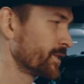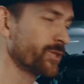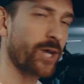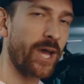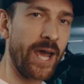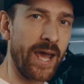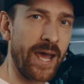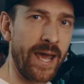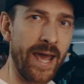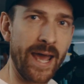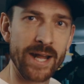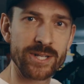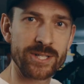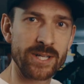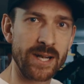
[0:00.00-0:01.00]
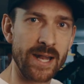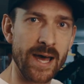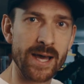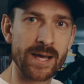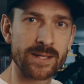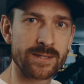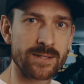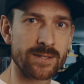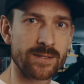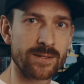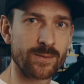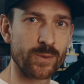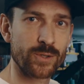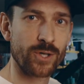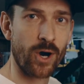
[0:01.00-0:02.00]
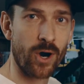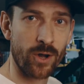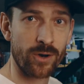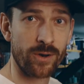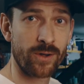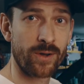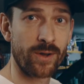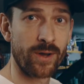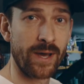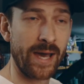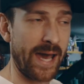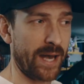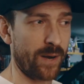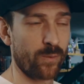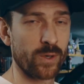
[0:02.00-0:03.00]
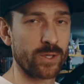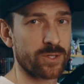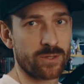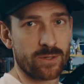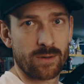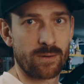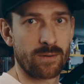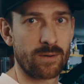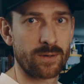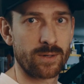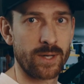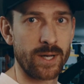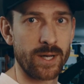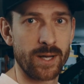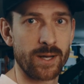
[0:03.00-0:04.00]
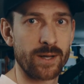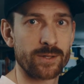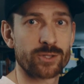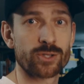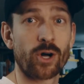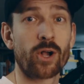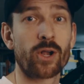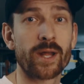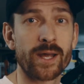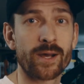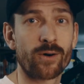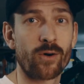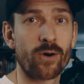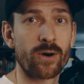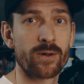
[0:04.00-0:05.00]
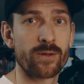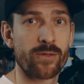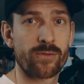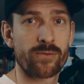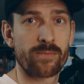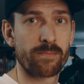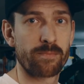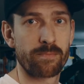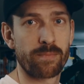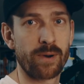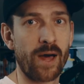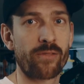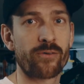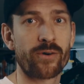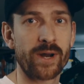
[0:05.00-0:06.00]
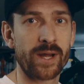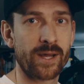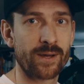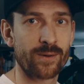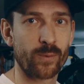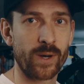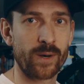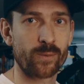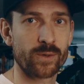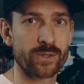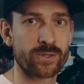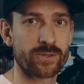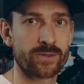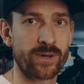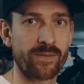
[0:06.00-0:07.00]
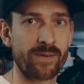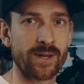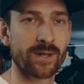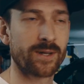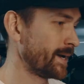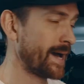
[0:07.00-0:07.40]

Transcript: The engine light was on and it was stalling or blubbering when it was driven.